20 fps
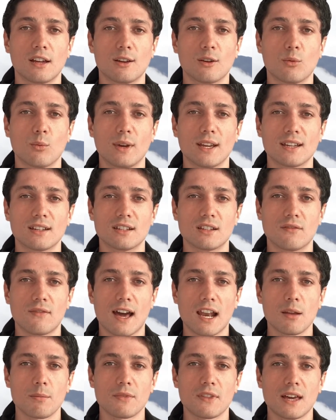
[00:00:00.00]
We can
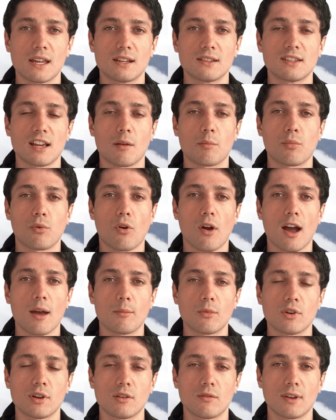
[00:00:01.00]
develop that as our
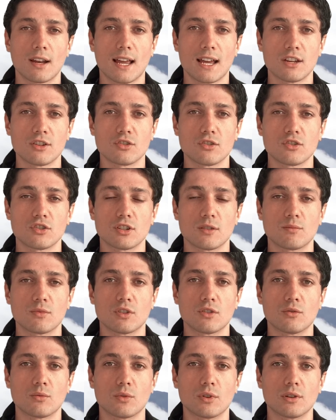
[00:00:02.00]
primary relationship to the
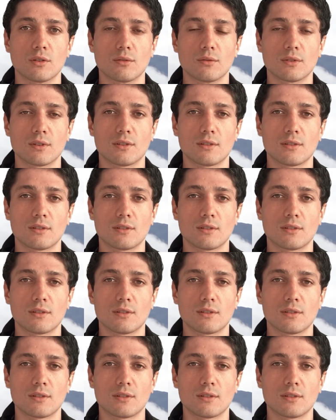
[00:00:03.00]
world